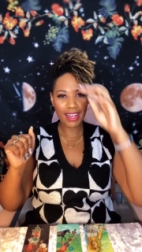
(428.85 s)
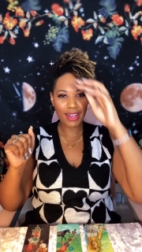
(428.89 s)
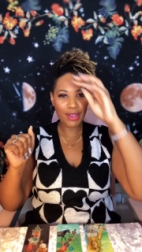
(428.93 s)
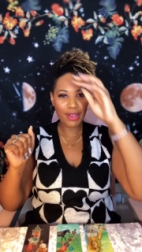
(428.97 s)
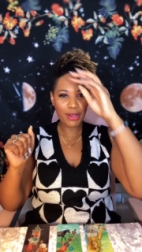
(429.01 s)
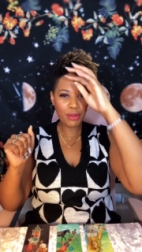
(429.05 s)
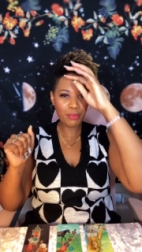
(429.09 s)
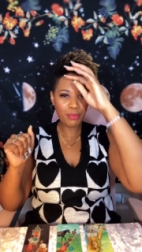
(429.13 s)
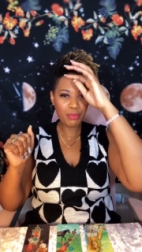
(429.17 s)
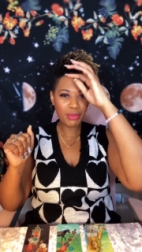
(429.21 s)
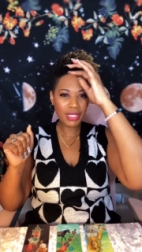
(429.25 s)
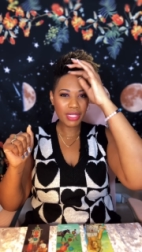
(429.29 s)
I
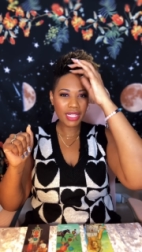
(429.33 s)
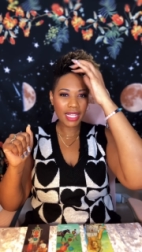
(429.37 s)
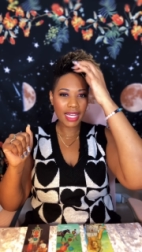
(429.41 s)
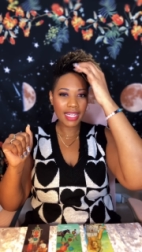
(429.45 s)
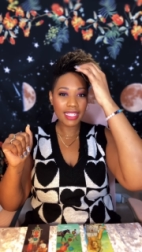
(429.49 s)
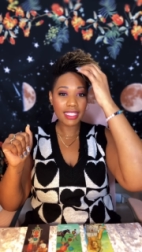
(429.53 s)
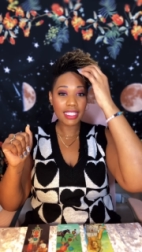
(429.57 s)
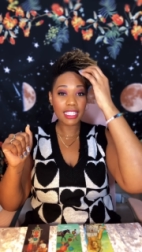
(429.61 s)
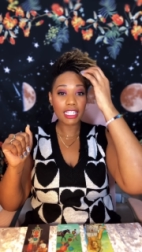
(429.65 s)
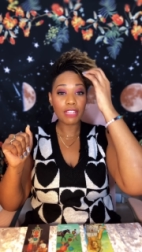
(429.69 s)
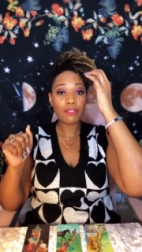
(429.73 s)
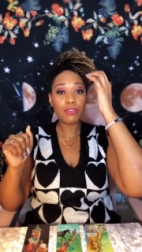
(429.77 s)
hope you
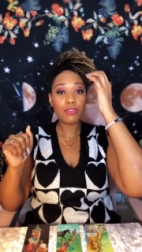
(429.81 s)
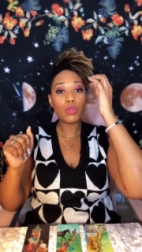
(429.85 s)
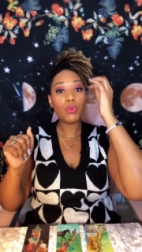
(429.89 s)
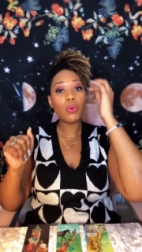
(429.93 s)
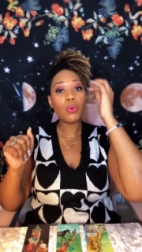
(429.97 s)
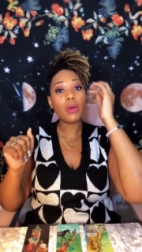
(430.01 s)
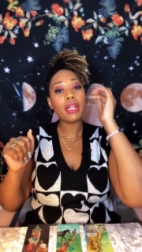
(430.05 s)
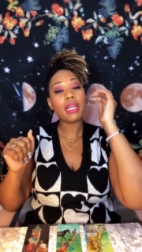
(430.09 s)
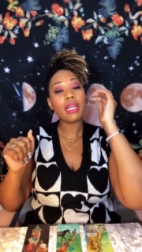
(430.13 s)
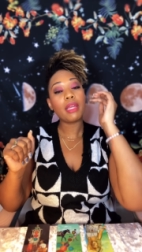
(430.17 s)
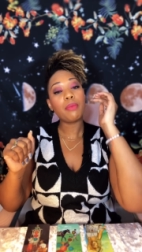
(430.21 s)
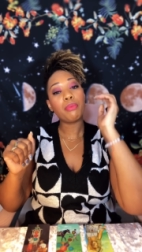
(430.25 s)
liked it. If you
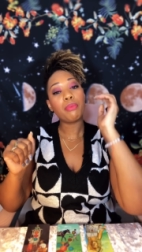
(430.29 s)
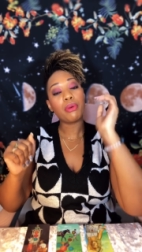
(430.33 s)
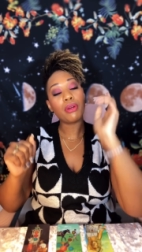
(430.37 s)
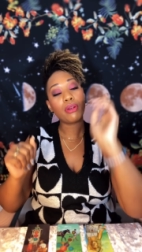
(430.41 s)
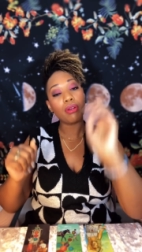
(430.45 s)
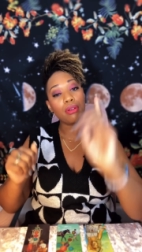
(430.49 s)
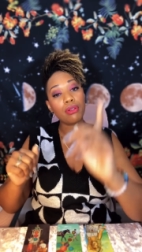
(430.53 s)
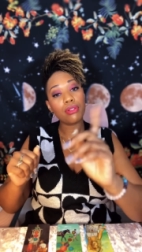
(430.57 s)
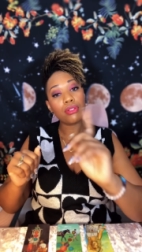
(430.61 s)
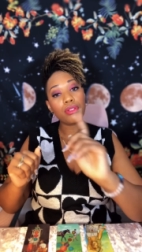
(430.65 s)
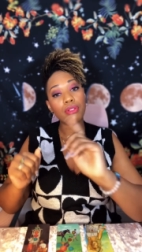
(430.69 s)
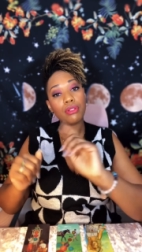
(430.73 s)
want a
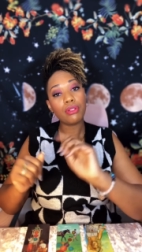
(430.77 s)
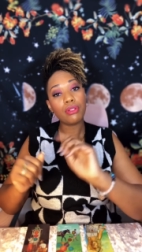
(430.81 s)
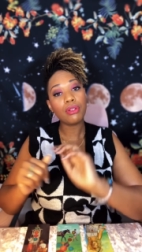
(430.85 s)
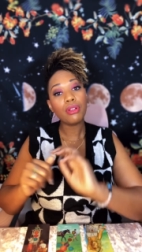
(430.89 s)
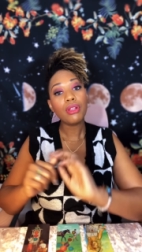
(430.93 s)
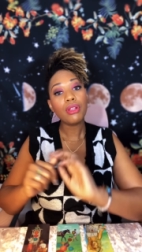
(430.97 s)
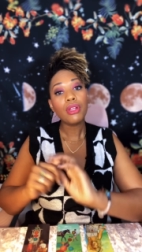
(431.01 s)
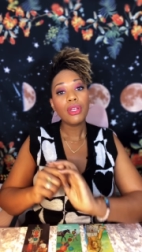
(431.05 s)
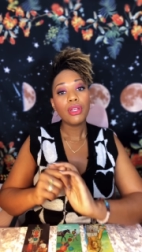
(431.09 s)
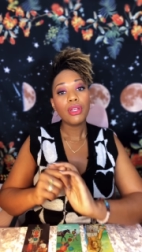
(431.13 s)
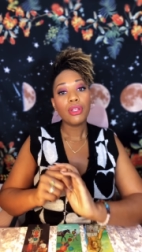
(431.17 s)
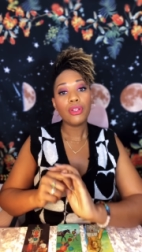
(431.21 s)

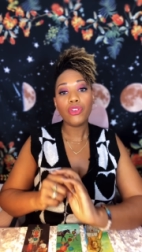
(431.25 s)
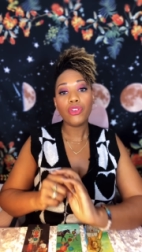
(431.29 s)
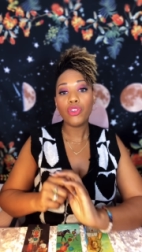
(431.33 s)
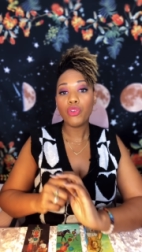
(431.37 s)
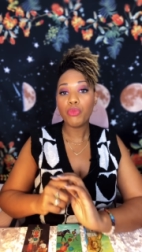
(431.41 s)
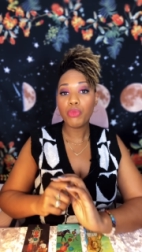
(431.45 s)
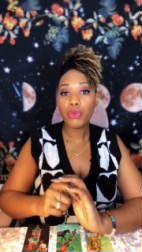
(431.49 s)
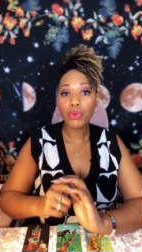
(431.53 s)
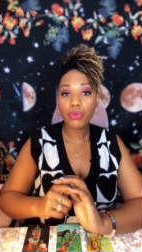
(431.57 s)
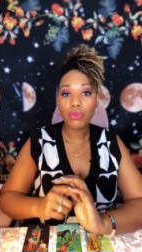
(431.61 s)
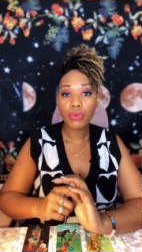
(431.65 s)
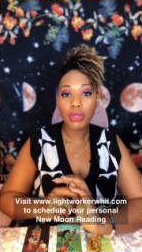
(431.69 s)
personal new
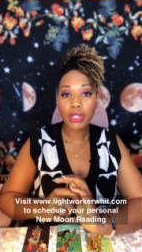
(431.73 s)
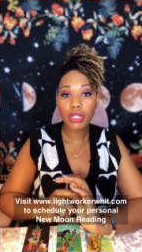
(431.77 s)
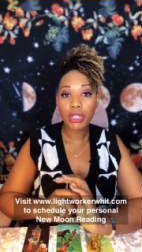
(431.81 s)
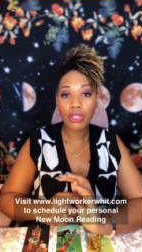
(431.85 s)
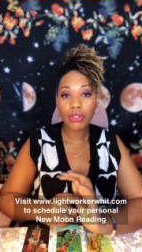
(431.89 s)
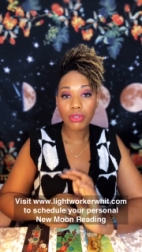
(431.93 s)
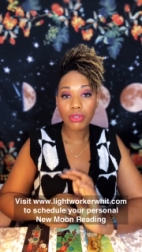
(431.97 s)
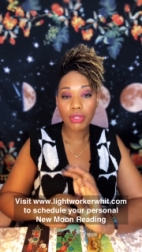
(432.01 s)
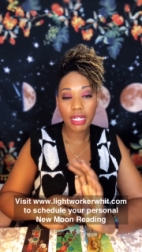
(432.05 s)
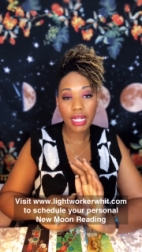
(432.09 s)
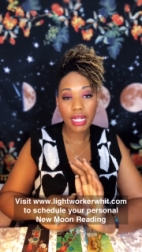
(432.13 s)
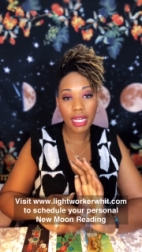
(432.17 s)
moon reading,
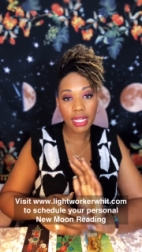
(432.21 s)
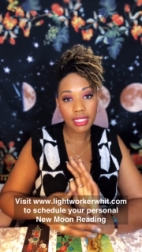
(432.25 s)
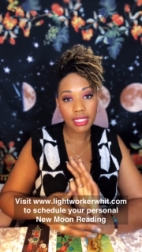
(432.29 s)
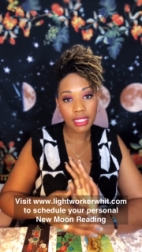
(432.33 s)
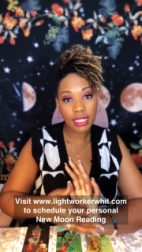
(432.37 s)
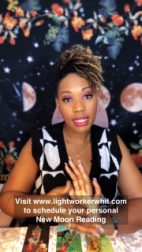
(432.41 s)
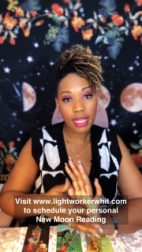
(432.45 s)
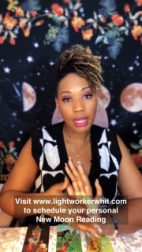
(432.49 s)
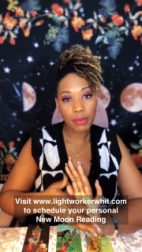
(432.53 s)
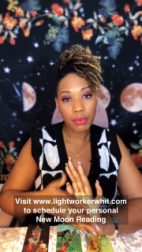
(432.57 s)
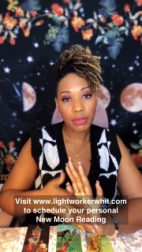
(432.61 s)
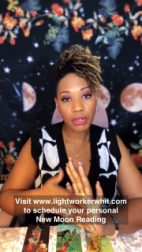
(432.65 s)
you could head to
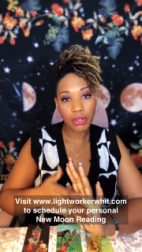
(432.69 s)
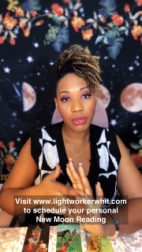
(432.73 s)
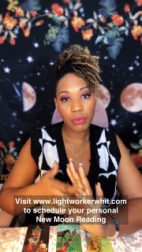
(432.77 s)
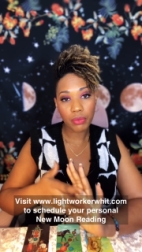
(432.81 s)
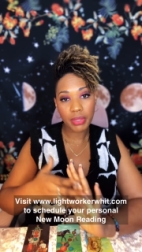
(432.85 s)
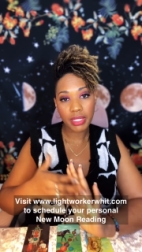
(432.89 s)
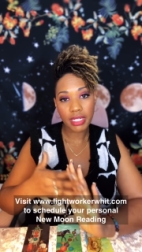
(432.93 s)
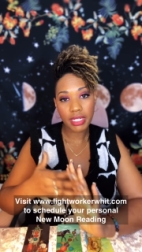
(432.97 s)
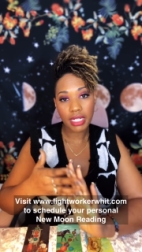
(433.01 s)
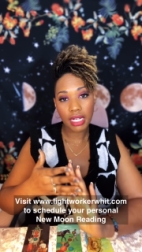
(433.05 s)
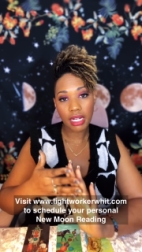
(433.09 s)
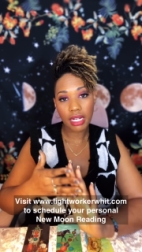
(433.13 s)

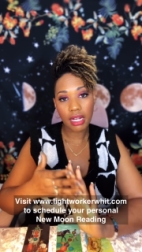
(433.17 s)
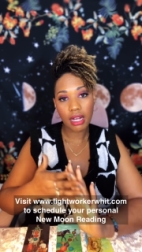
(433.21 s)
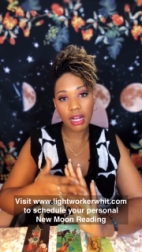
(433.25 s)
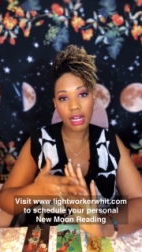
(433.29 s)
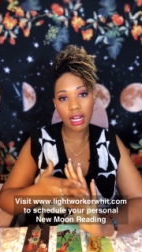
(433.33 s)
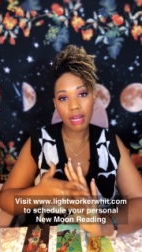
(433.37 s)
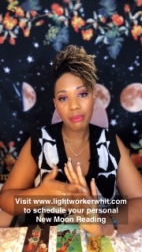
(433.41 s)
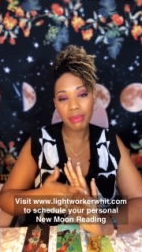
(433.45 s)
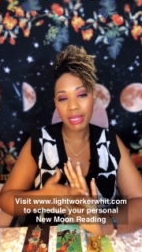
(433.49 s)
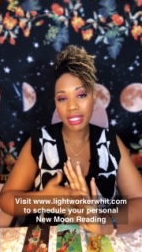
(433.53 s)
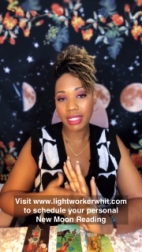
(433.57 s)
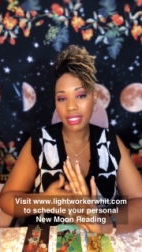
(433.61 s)

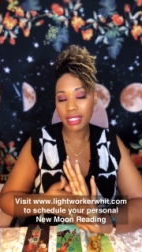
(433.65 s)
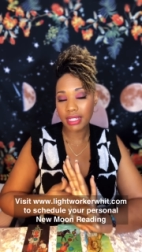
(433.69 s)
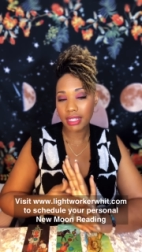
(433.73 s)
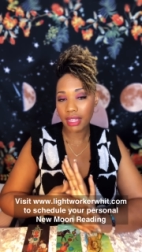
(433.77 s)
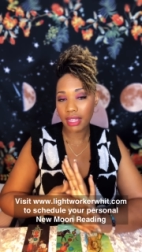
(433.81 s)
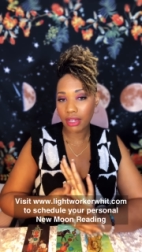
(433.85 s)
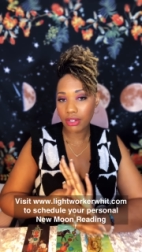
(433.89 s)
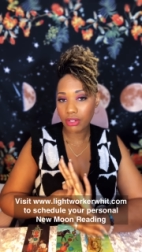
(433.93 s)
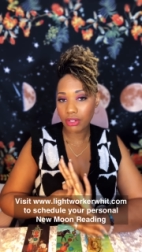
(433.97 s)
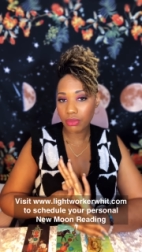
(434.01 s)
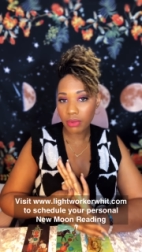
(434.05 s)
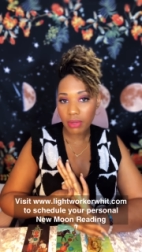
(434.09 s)
lightworkerwhit.com and
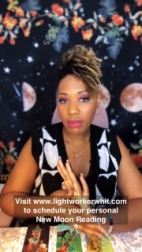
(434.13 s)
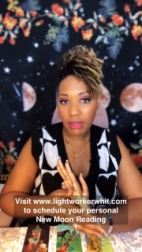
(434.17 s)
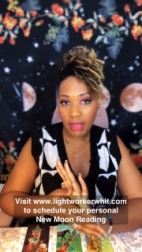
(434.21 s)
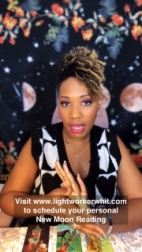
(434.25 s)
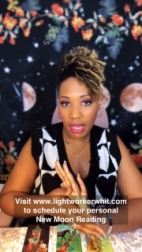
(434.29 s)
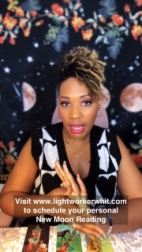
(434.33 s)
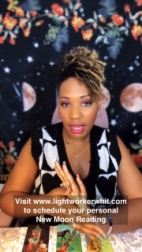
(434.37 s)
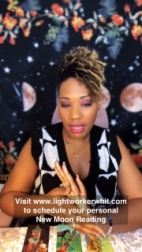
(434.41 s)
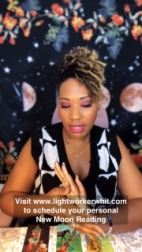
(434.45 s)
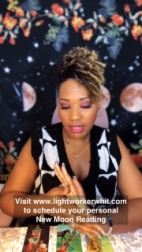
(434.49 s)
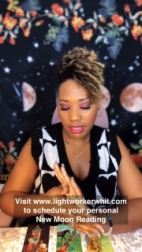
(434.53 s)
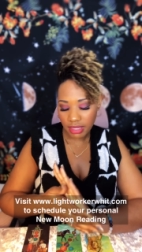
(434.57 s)
schedule
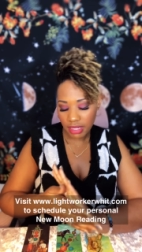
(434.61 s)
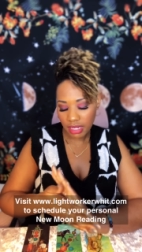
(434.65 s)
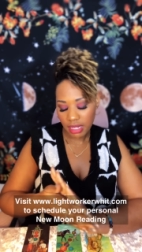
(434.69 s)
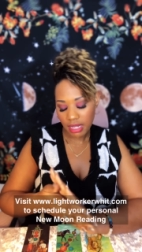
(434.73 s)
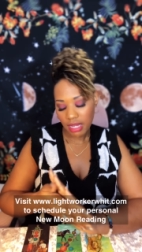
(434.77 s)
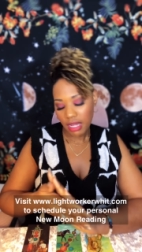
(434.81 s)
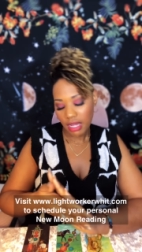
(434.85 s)
that.